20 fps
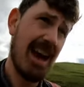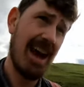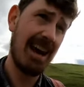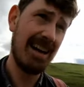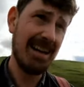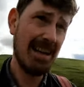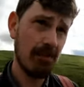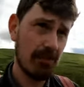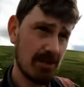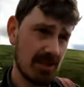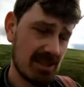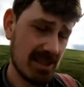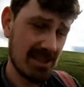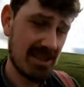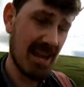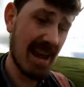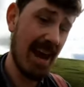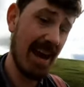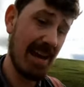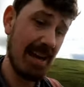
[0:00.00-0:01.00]
And even
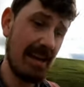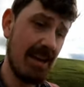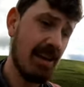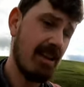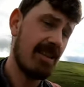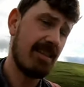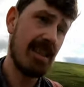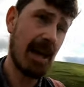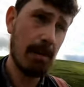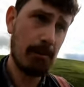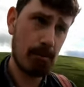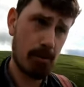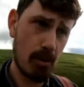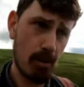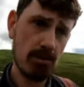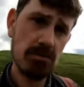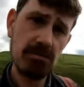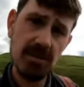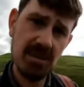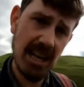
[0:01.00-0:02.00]
today, that
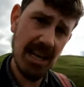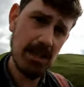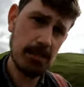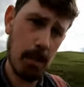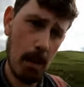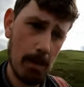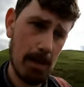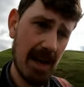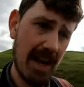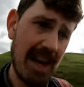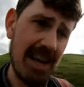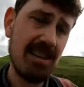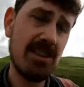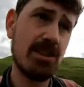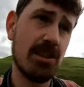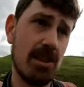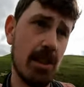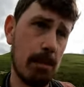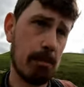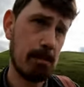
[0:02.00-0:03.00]
Bronze Age
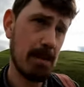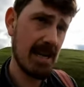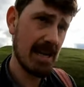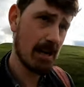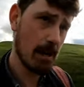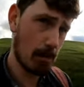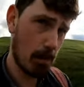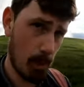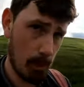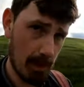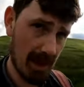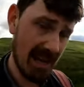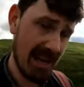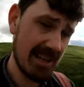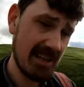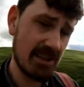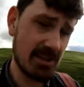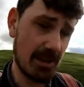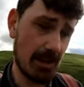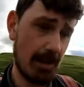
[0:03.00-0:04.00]
population, the Beaker
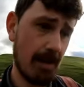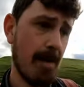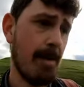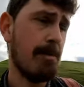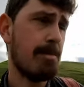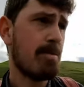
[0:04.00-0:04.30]
population,